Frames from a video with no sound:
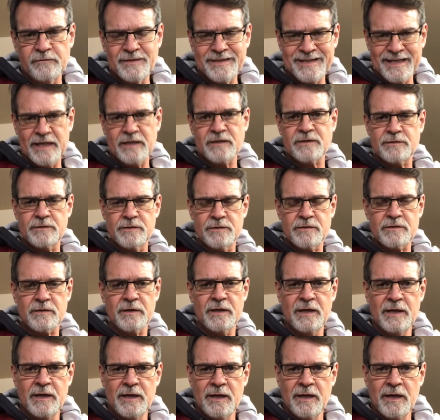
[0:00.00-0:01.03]
Texas,
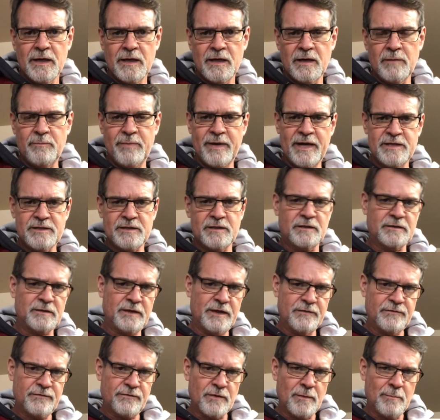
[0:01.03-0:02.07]
basically
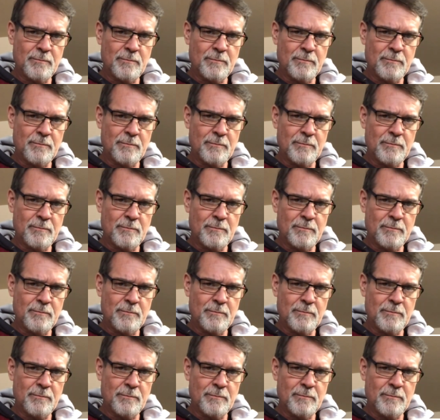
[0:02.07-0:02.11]
from